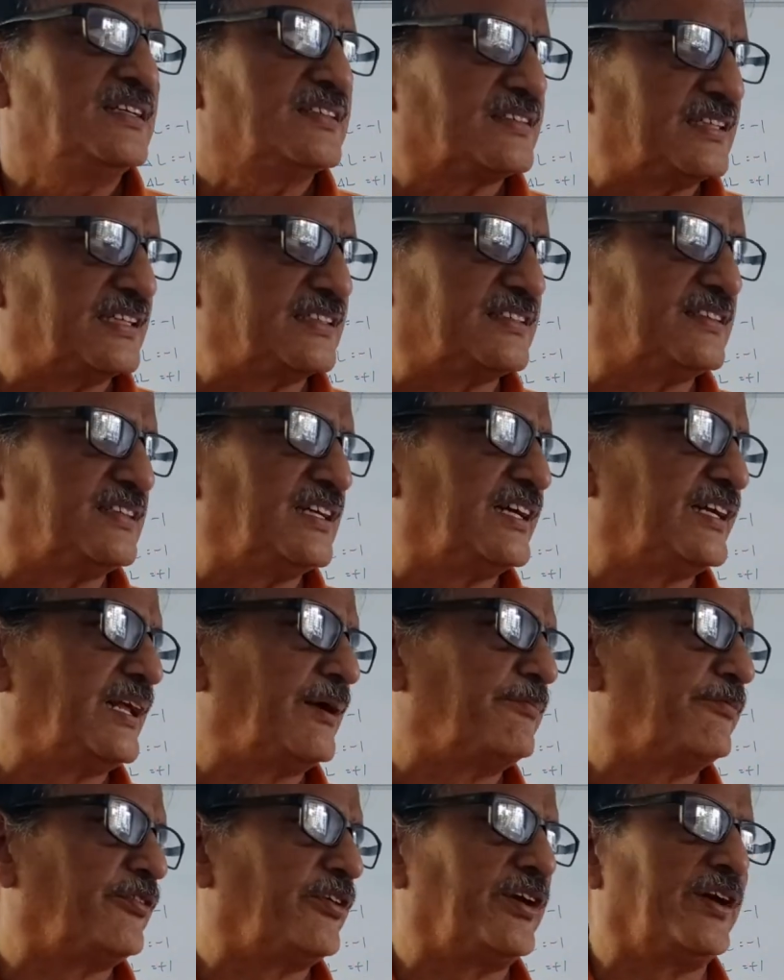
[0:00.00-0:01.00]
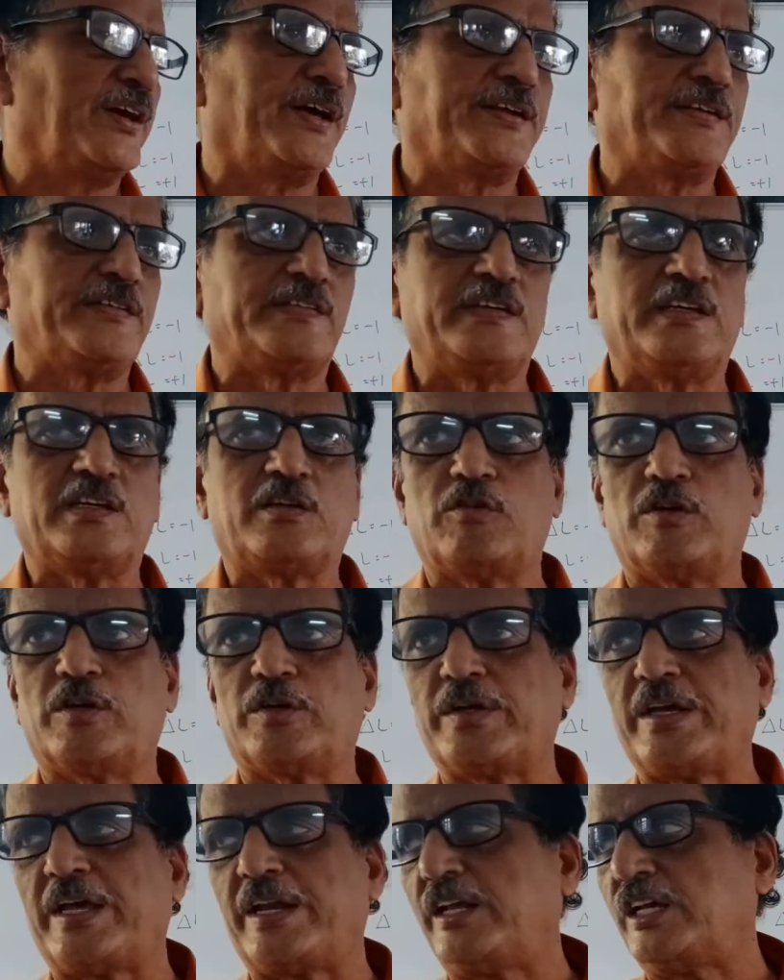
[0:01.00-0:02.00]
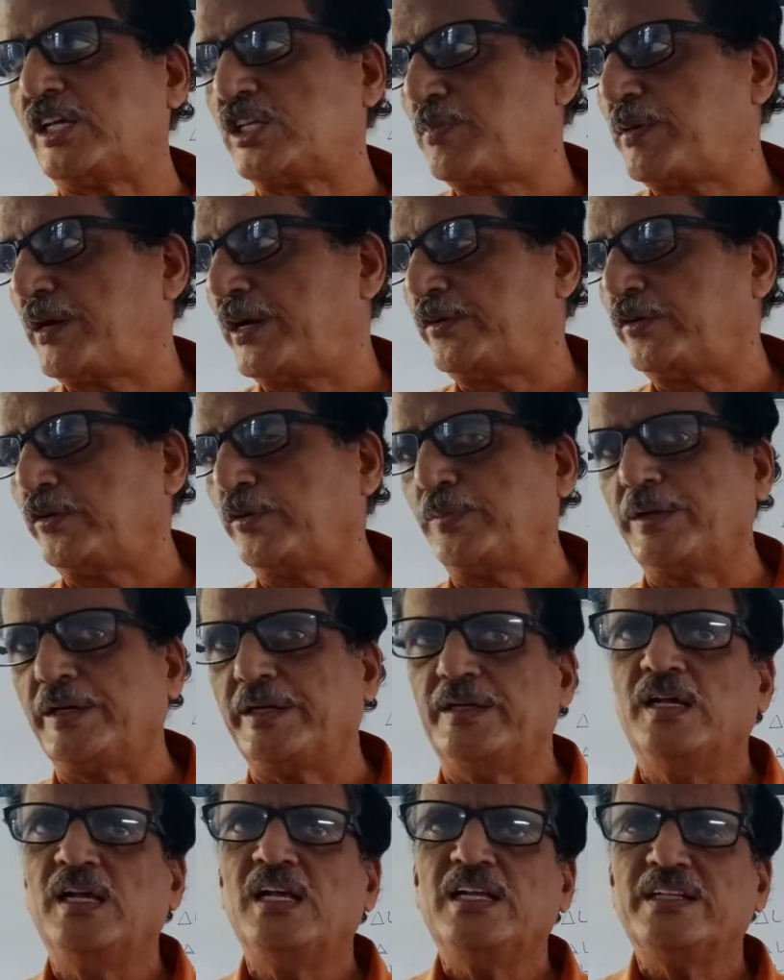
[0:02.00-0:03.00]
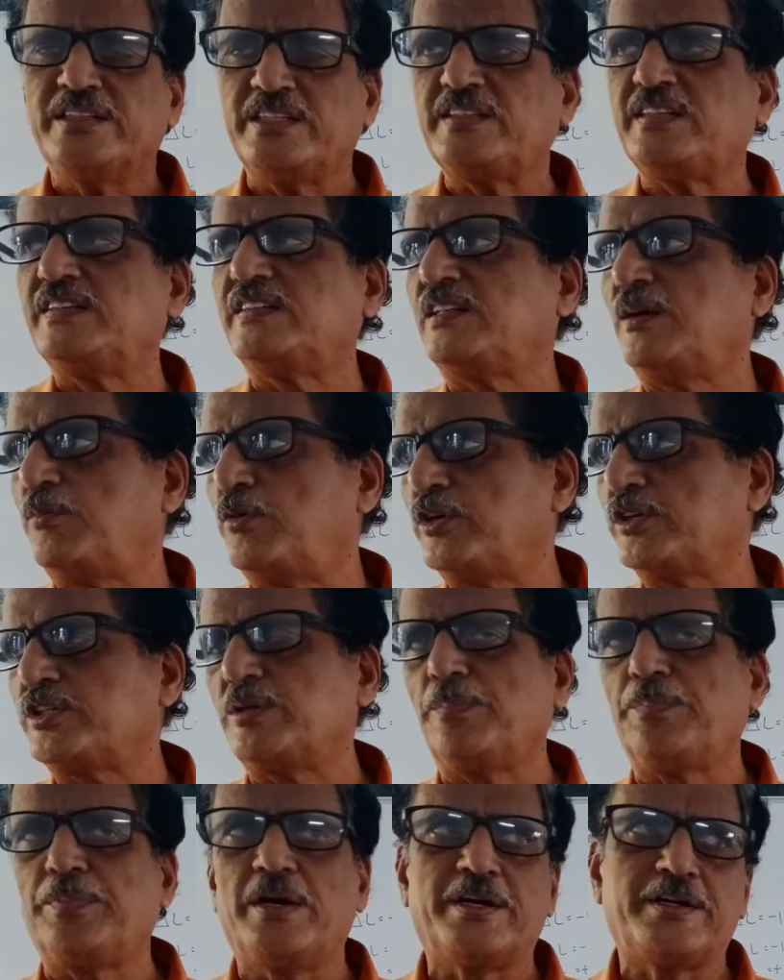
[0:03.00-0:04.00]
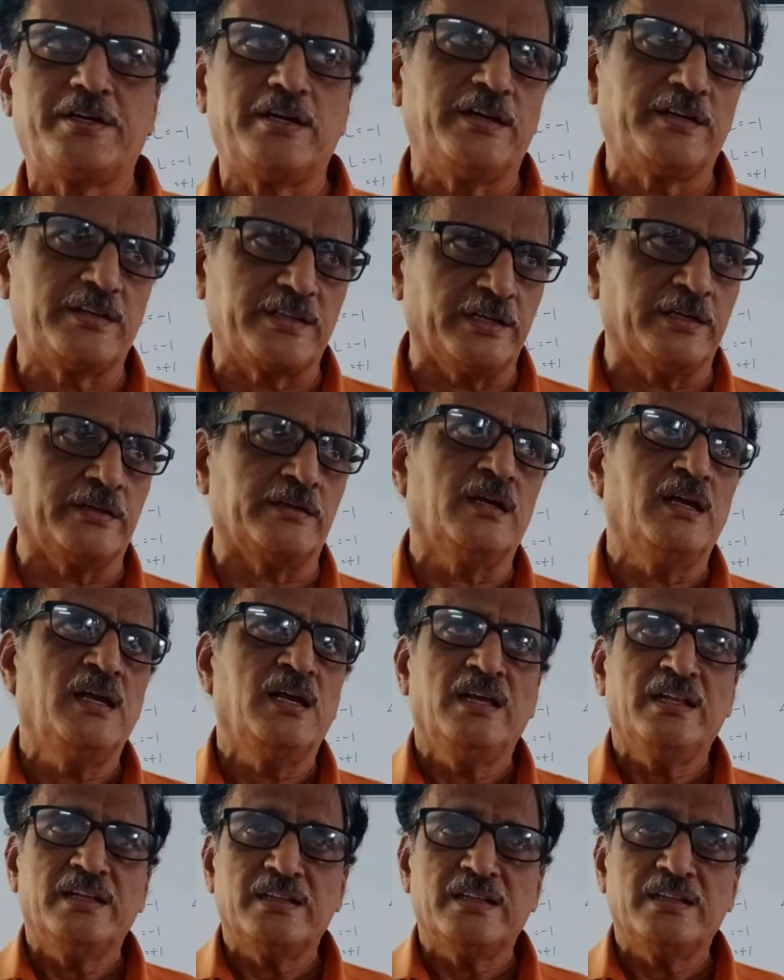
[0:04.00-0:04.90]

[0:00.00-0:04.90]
such that MVR is equal to NH by 2 pi. This is the most important thing.